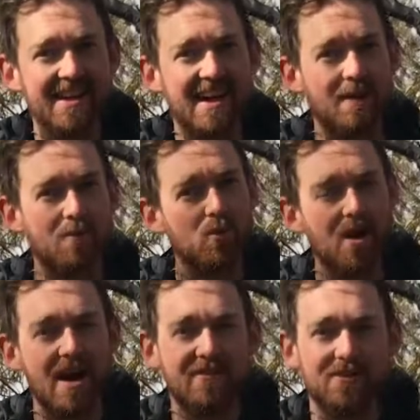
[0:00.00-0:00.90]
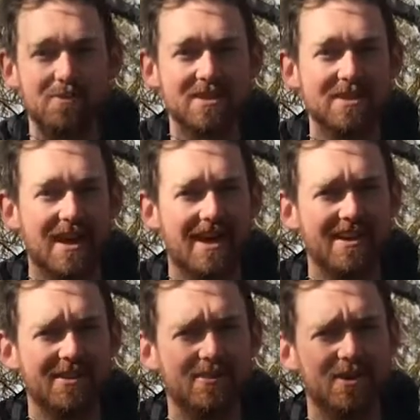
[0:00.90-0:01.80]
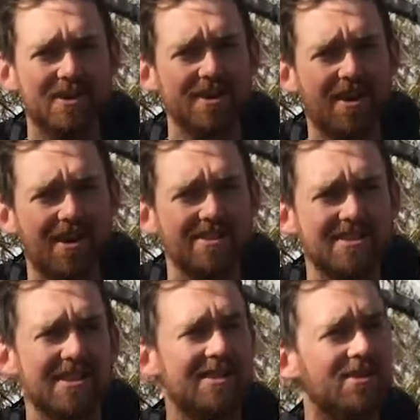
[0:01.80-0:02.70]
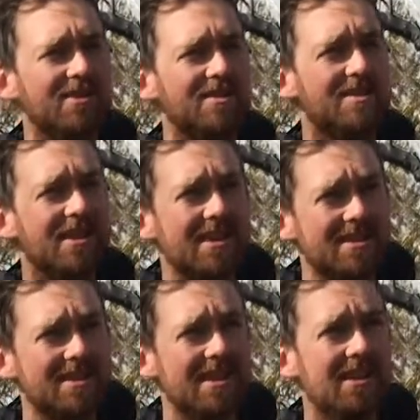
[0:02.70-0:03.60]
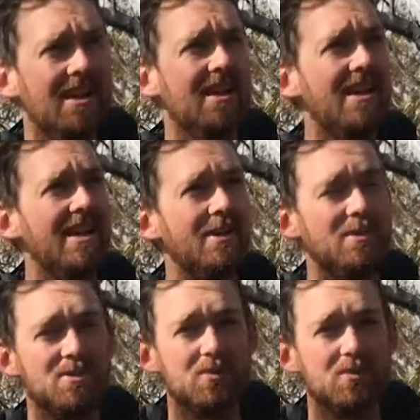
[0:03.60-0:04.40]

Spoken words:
Right from the start, it was hot, it was dusty, it was